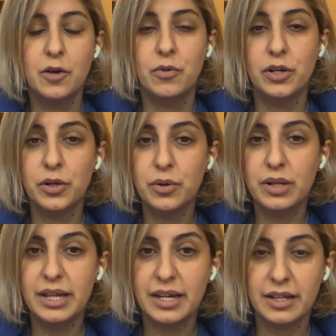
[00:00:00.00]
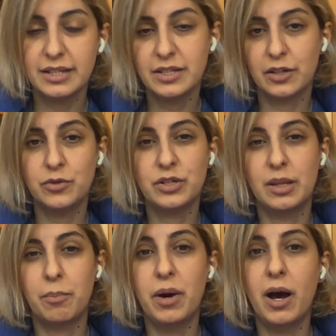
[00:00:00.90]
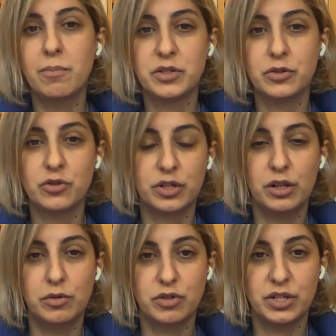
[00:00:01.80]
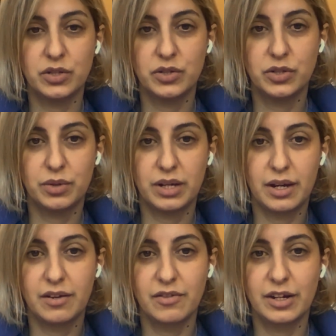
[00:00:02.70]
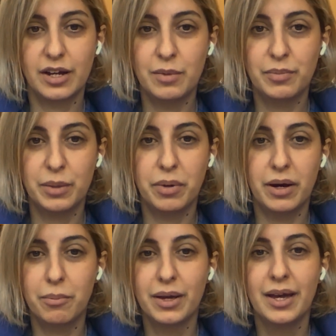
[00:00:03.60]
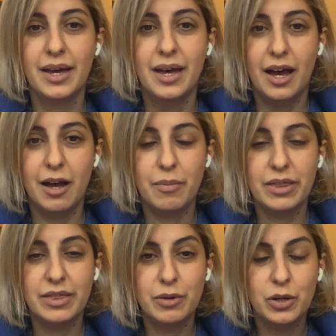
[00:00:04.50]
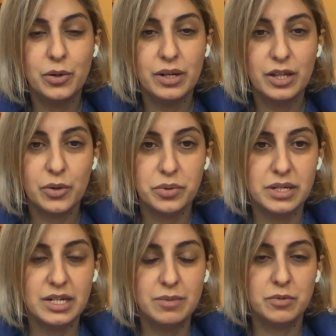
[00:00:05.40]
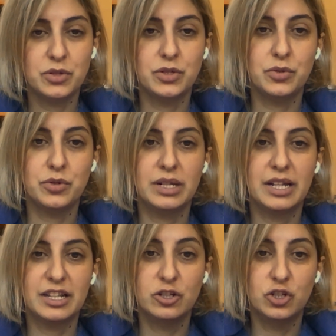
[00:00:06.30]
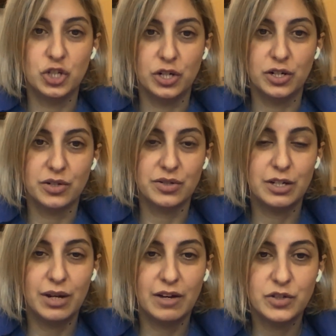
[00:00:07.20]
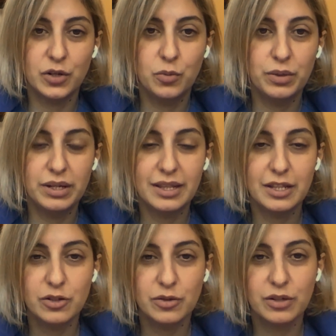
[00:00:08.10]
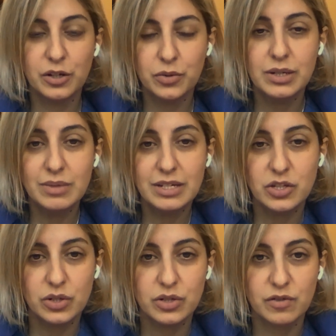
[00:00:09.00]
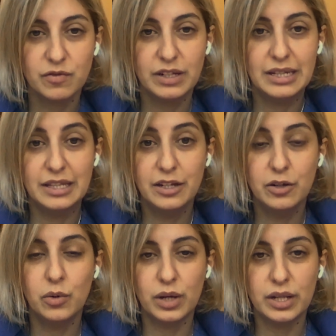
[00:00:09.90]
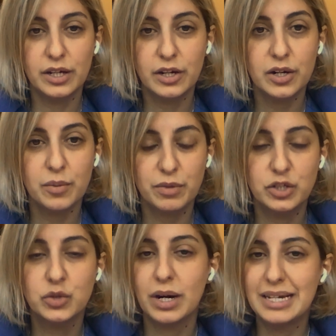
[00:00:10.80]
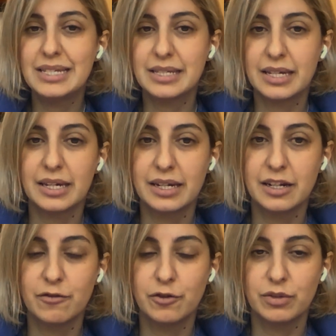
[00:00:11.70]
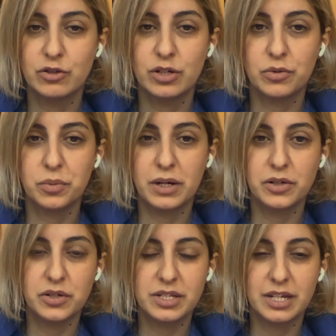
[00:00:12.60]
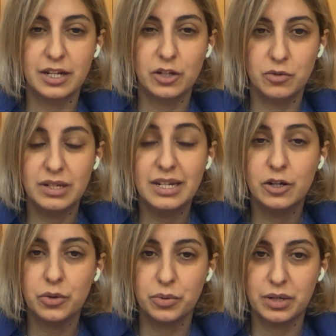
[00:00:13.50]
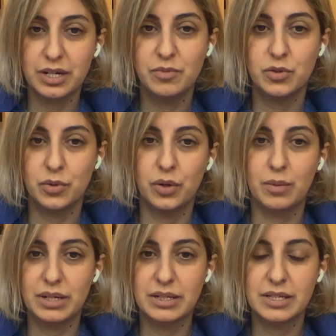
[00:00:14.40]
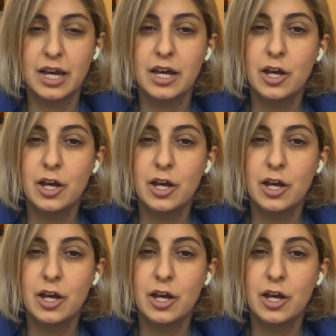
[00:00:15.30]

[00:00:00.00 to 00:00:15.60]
When you go to that's like usually the pumps are usually lotions, just so it can even come up the pump. Then when you go to the creams, which is usually like the jars that you have to open, the creams can start to feel a little oilier, but dry skin, and if you're really trying to repair your skin, you need creams or ointments.